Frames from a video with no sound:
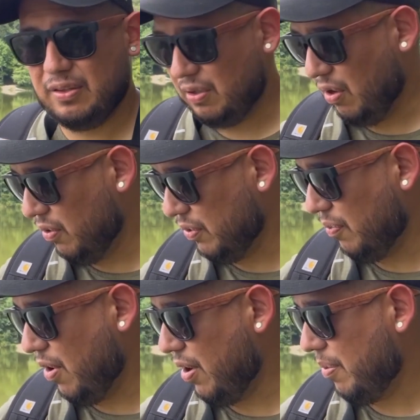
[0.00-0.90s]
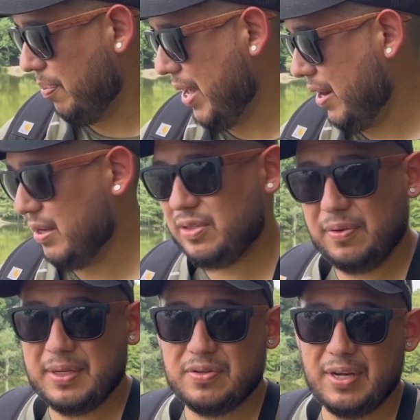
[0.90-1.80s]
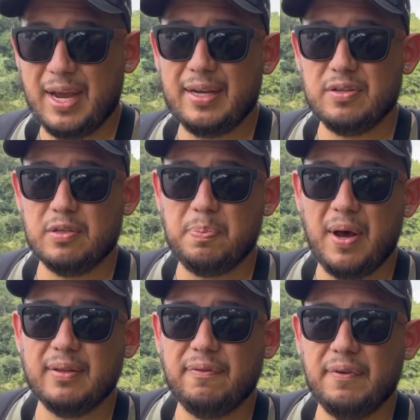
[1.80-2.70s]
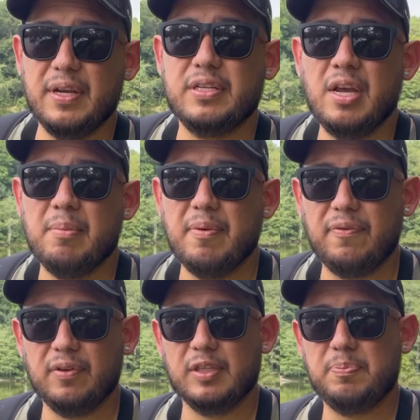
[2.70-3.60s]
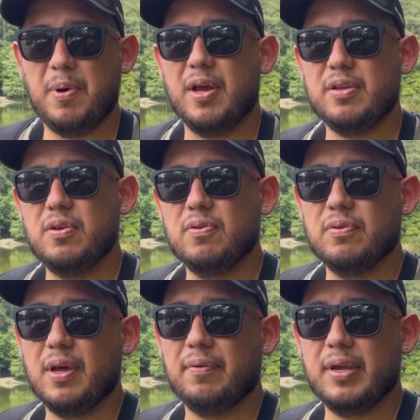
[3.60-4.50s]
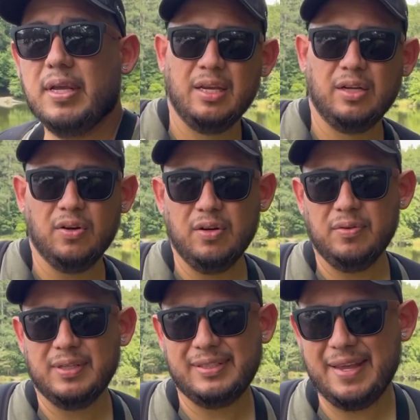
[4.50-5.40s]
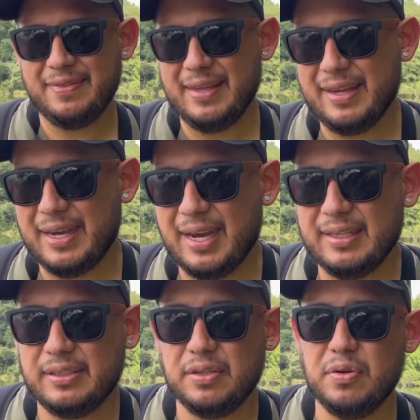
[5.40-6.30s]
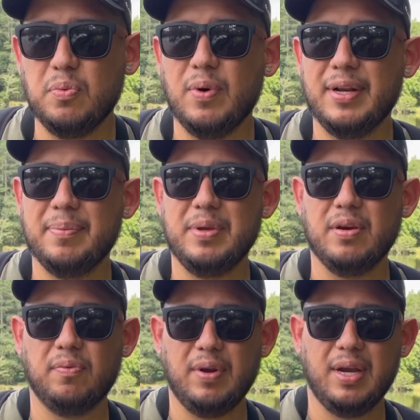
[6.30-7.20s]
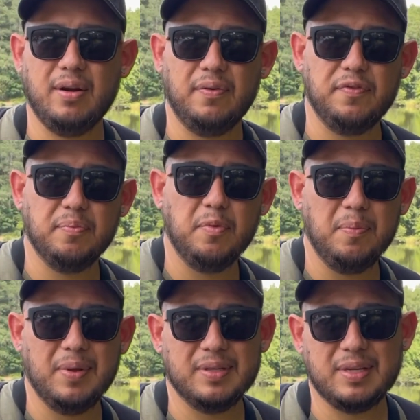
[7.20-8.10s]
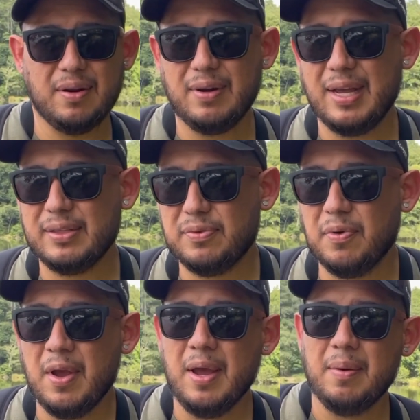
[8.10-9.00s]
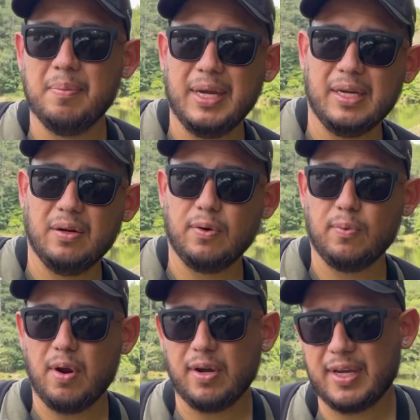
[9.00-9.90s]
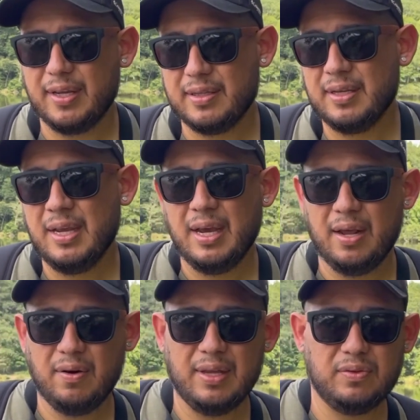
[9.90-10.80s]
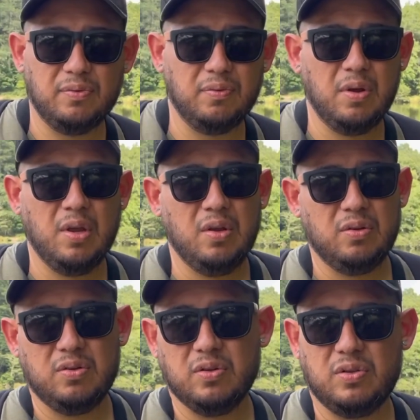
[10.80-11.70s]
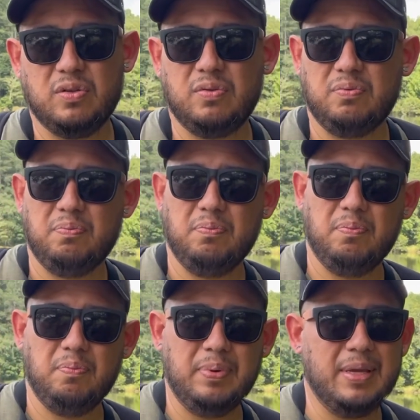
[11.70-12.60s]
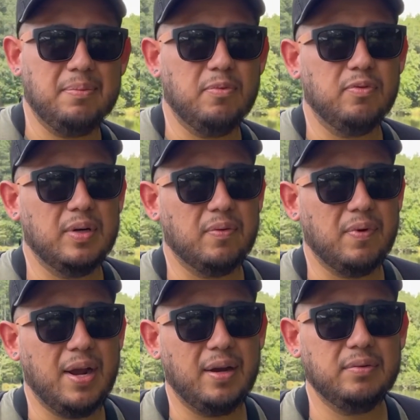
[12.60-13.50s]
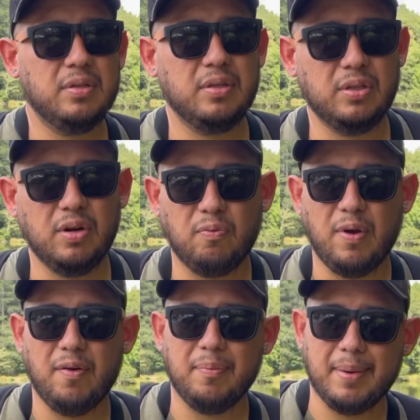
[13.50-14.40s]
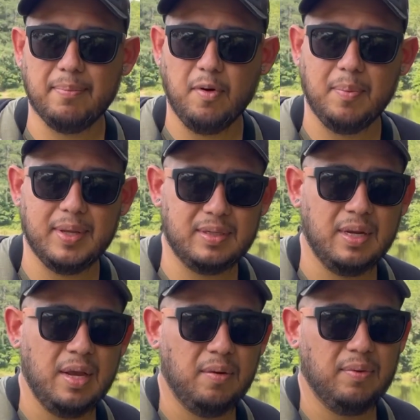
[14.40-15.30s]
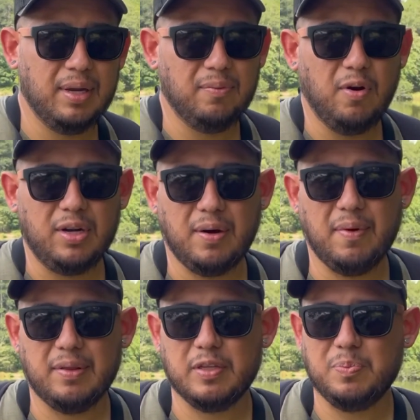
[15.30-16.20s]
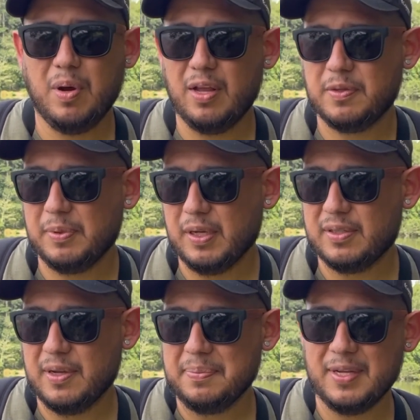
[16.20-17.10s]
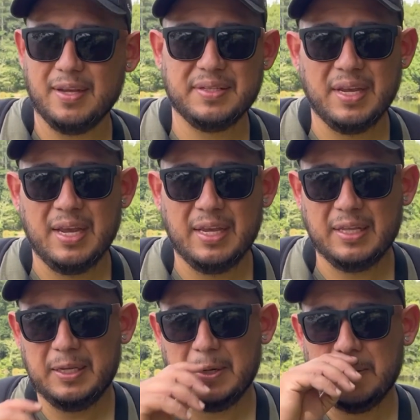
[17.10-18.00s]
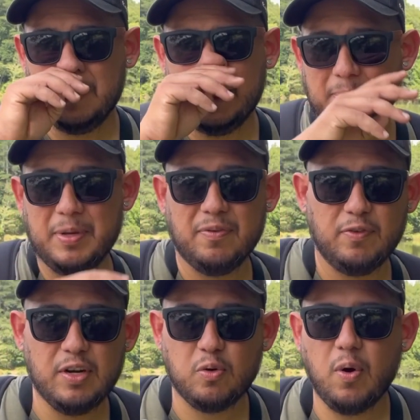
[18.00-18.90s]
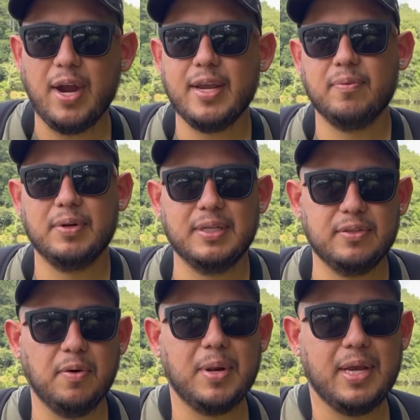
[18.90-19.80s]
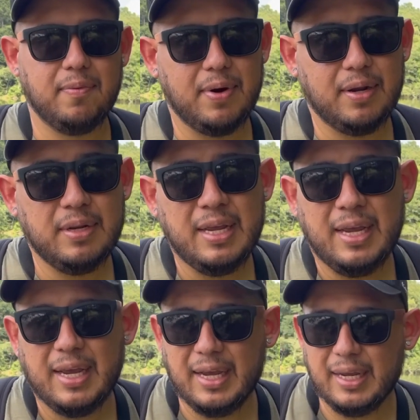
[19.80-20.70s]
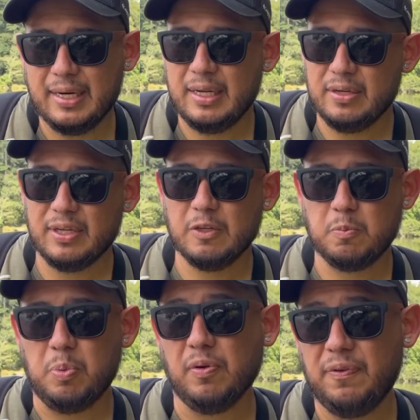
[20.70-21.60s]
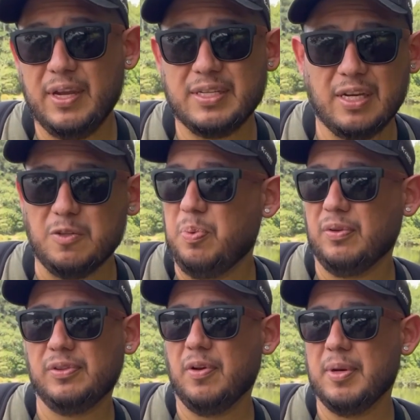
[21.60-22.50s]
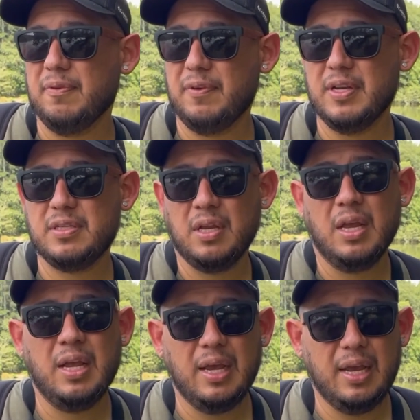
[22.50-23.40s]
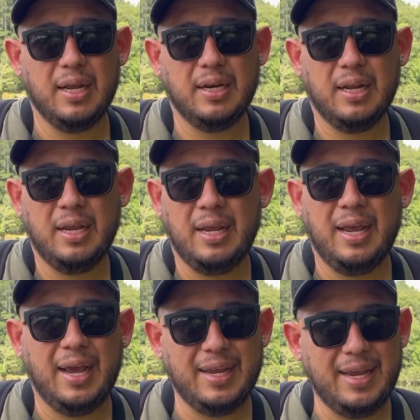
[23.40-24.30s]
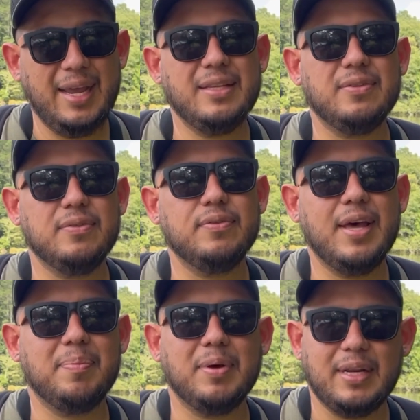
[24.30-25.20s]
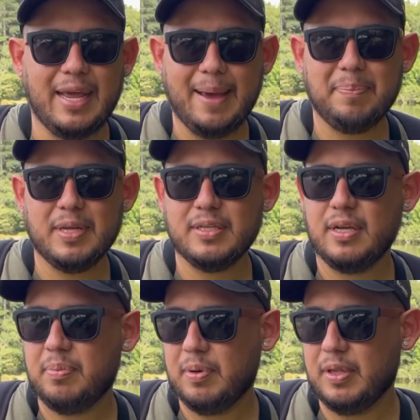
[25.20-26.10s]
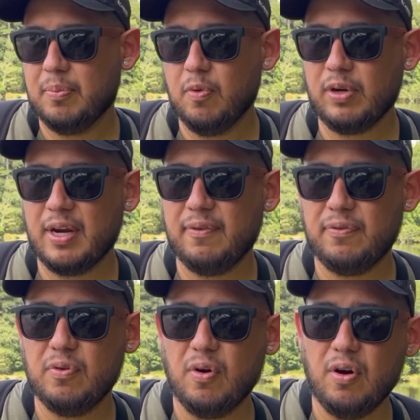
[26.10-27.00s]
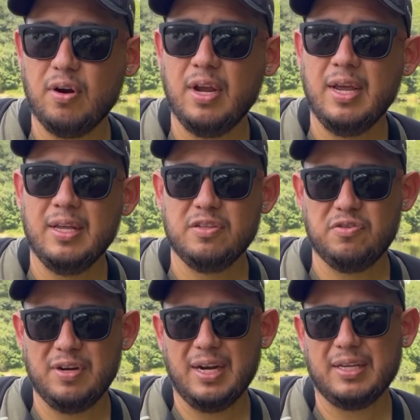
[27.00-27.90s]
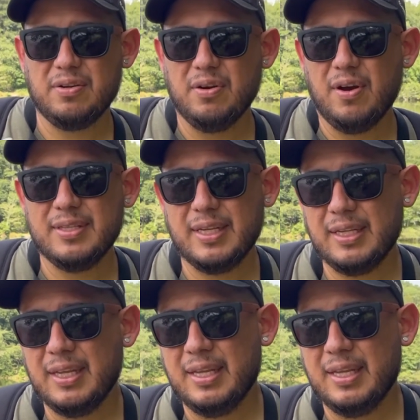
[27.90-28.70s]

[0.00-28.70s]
on the water better, and sometimes you can actually spot the fish before they spot you that way. Going on the same thing, guys, you want to be aware of your movements. I don't like to make a lot of rockets. I don't like to just be moving around not aware of my movements when I'm walking around these ponds, because sometimes, you know, it can be real quiet when there's nobody around and you can spook fish. I spook so many fish, and I hate to do that, but it happens. But the more careful you are, treat it like you're hunting